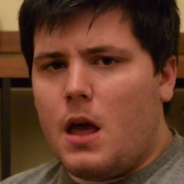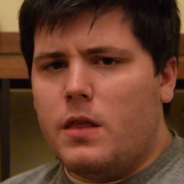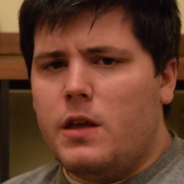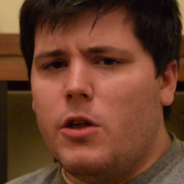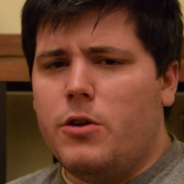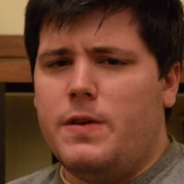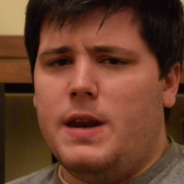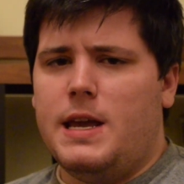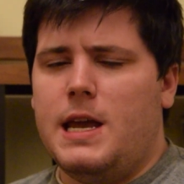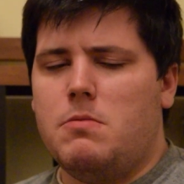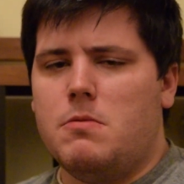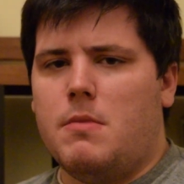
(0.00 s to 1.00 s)
The other thing to
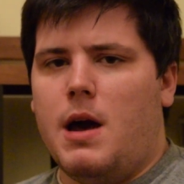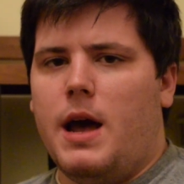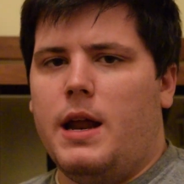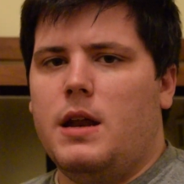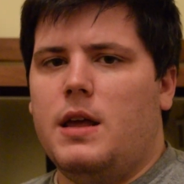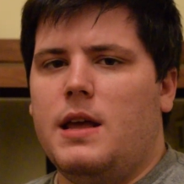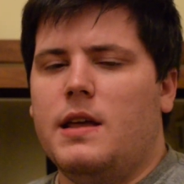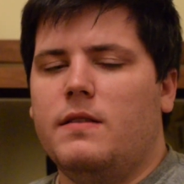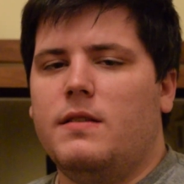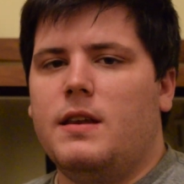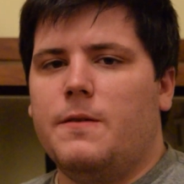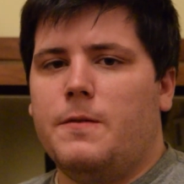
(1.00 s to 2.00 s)
keep in mind
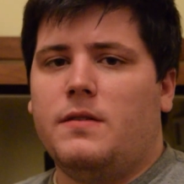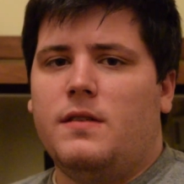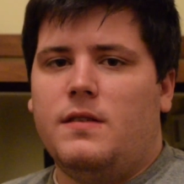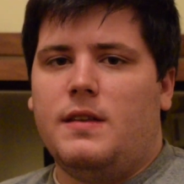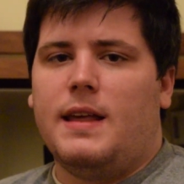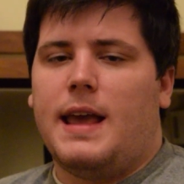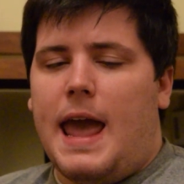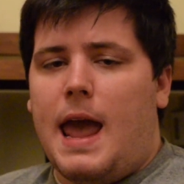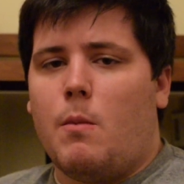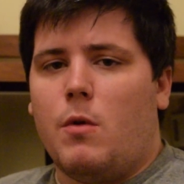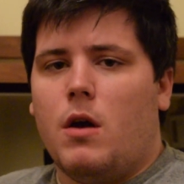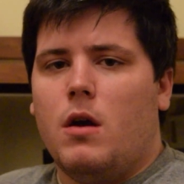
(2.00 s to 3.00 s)
is the differences in the
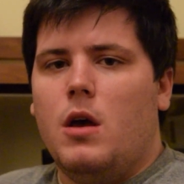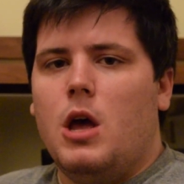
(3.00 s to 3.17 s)
camera.